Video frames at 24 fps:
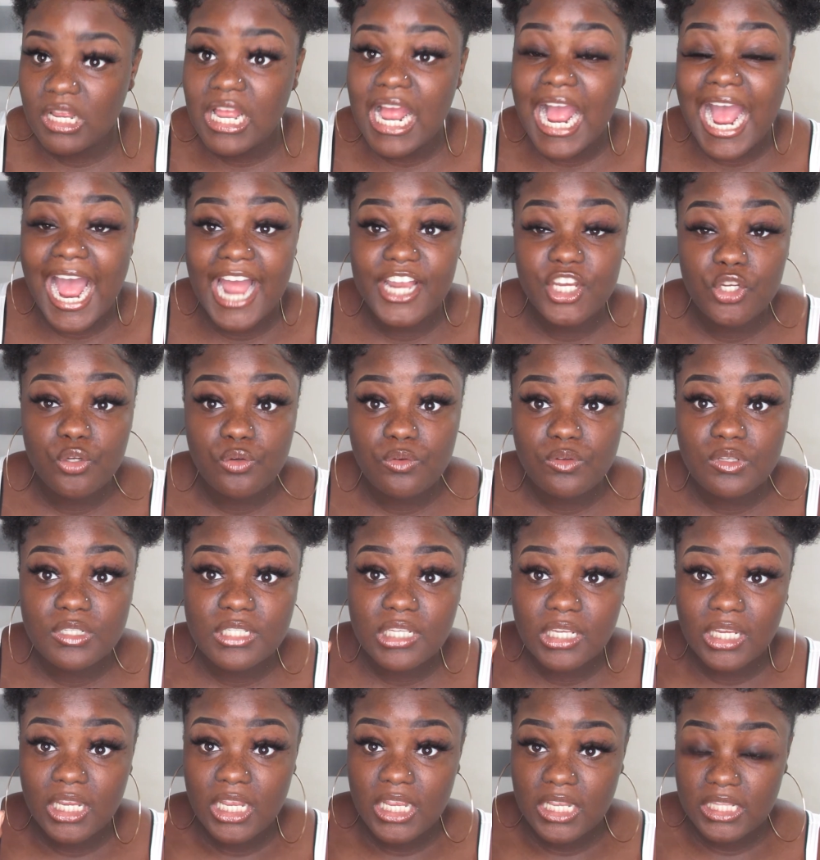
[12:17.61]
I
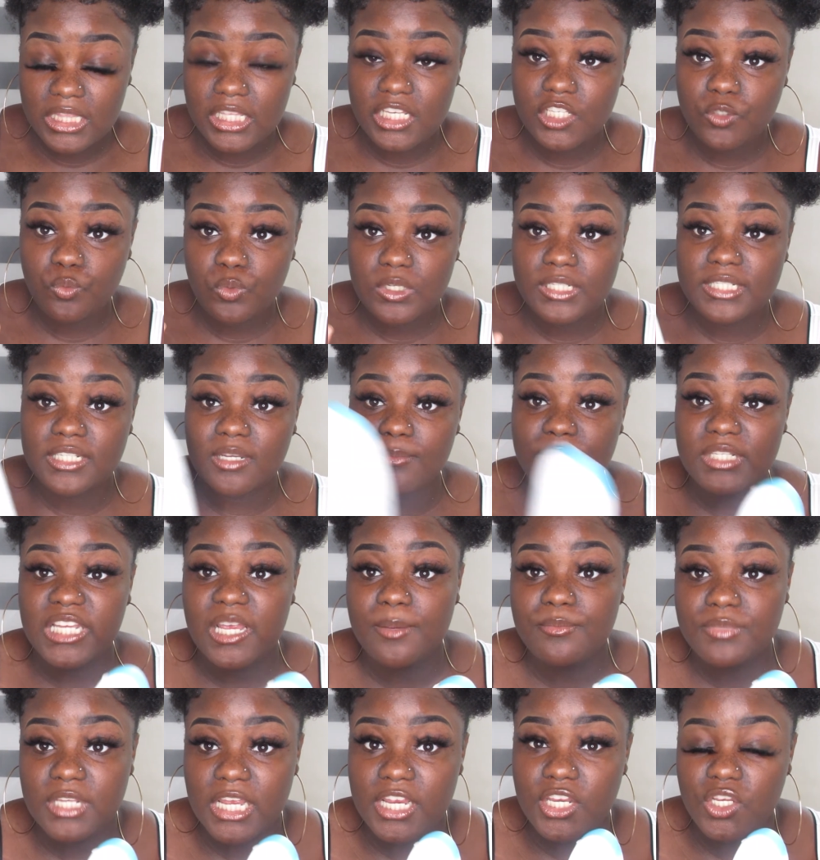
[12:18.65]
use these ones.
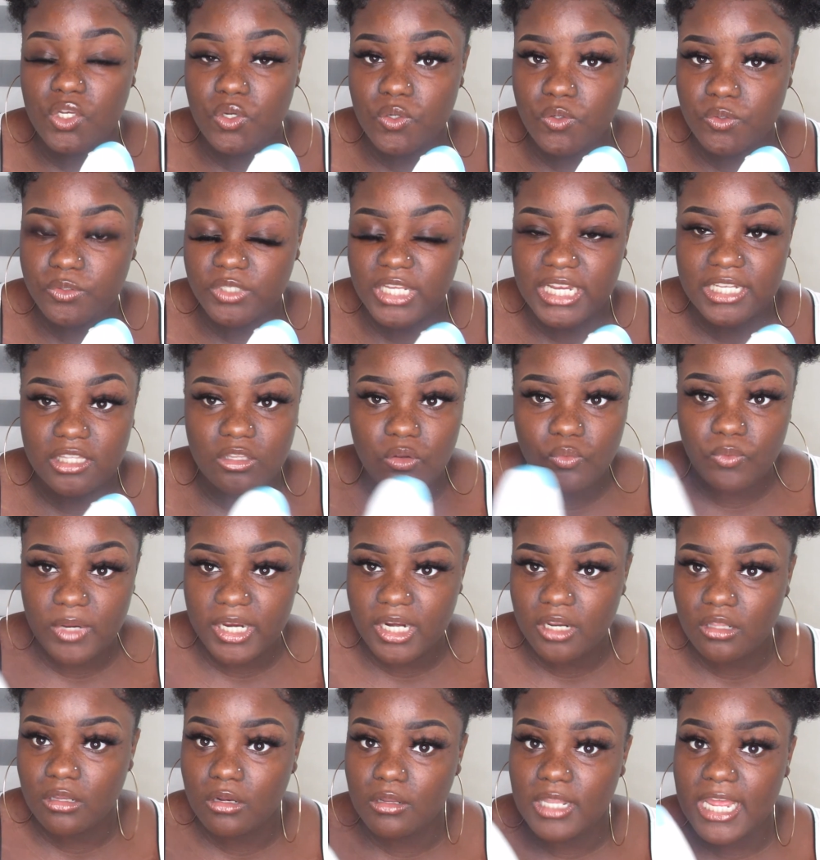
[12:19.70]
Sometimes I use like the
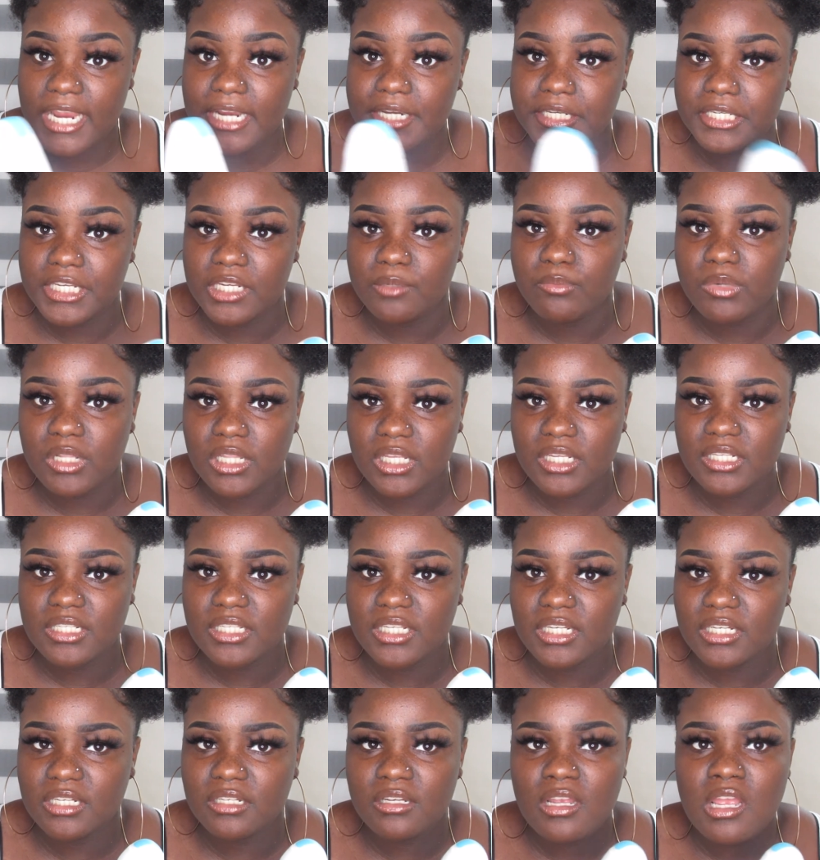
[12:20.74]
regular like deep
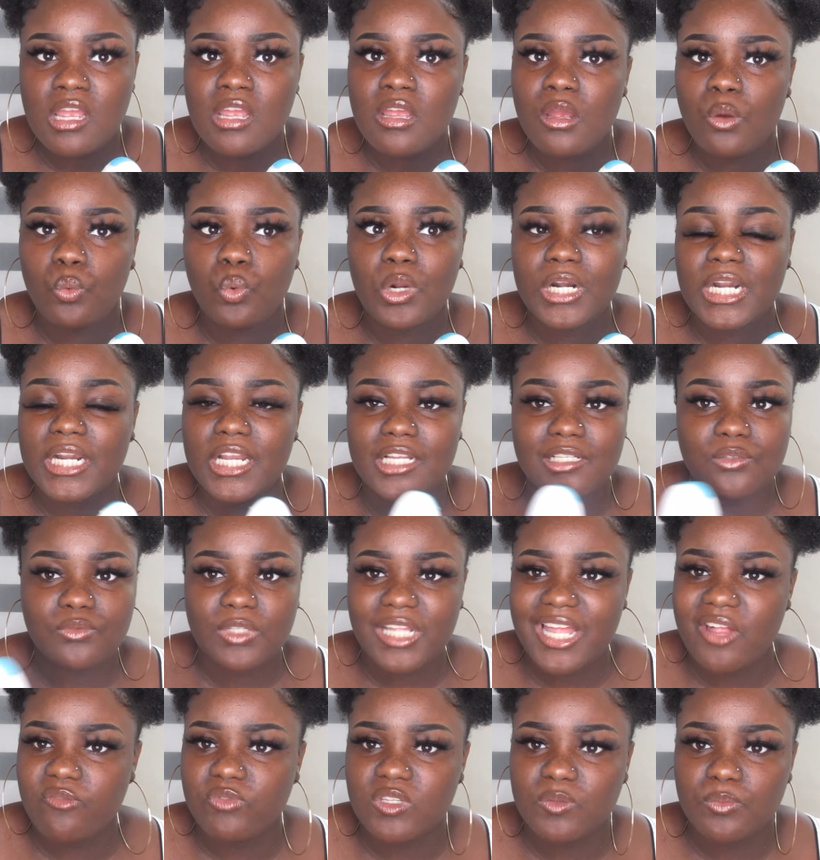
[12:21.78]
cleansing one. It doesn't
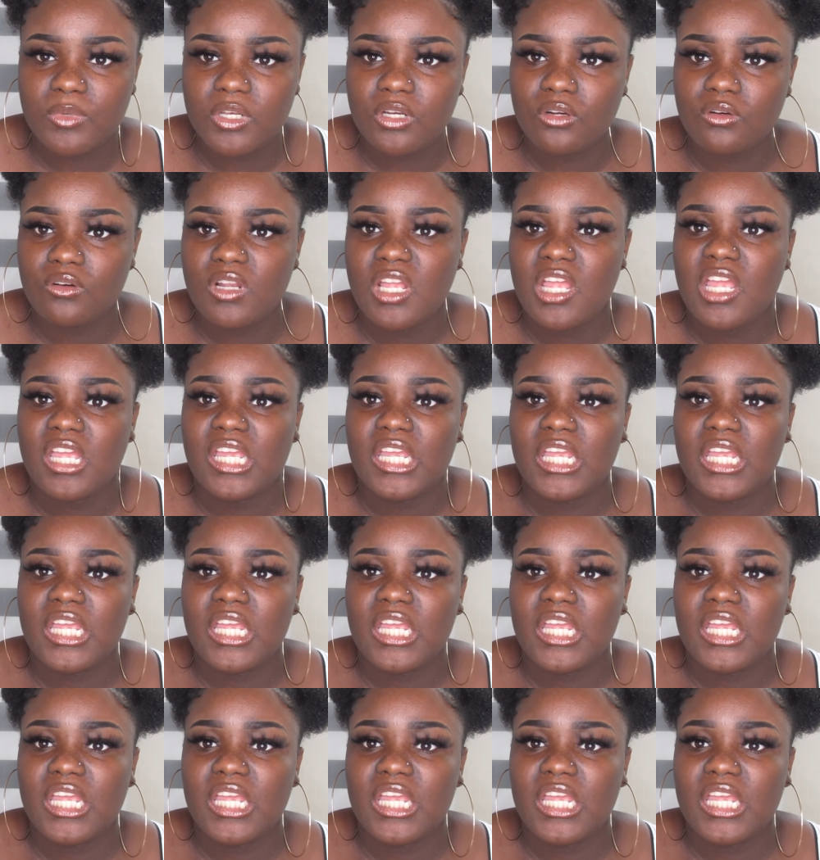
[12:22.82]
really have a smell.